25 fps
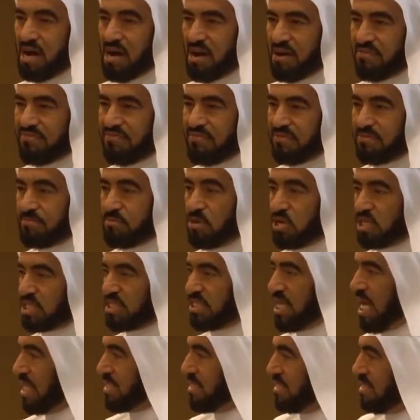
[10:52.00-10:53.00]
of
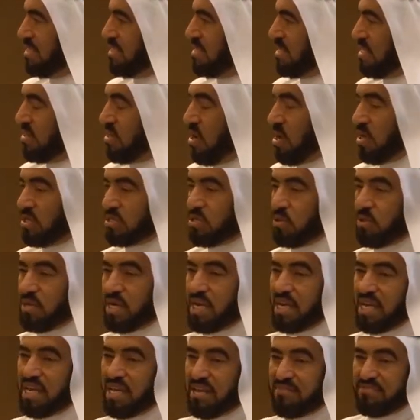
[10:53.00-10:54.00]
murtad, those
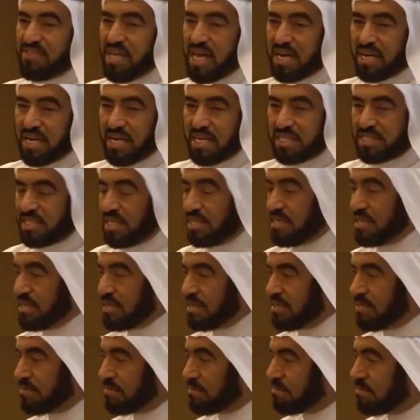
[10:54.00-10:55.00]
who leave their
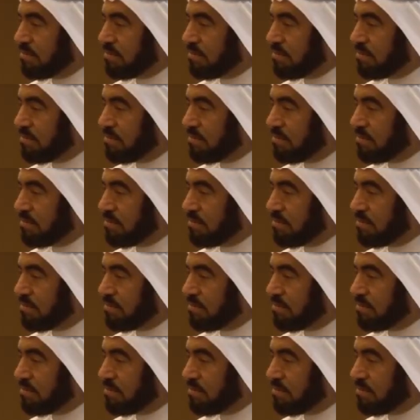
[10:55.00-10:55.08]
religion.